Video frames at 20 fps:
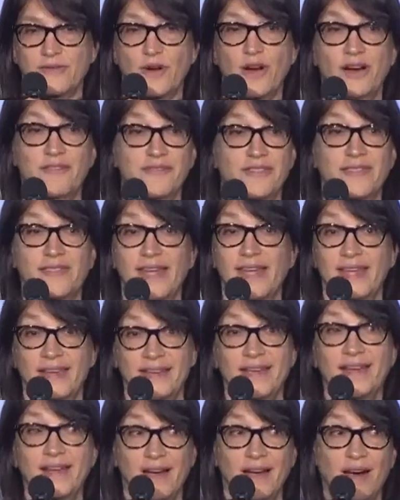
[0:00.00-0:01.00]
Often they
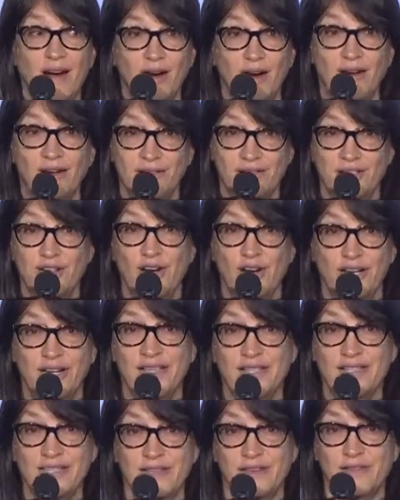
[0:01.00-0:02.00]
are
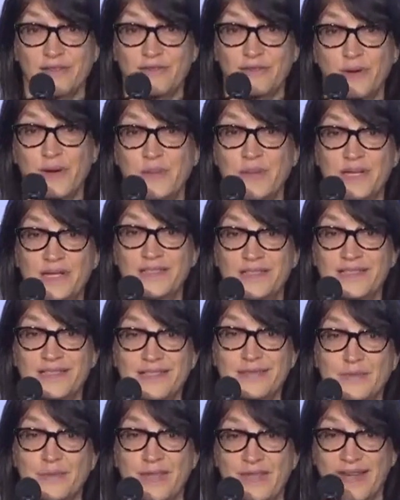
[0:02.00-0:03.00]
targets of
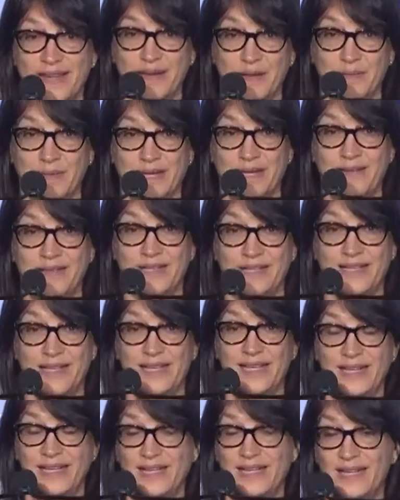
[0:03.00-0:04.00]
criminals when they come down into
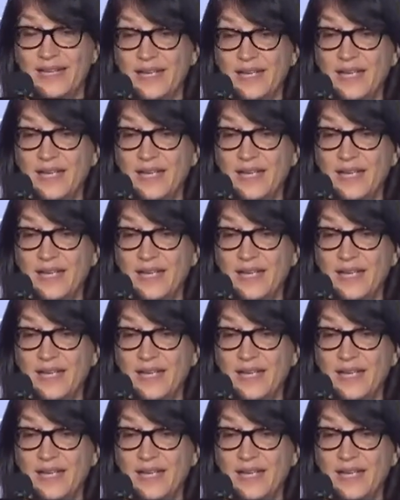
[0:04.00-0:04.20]
Haiti.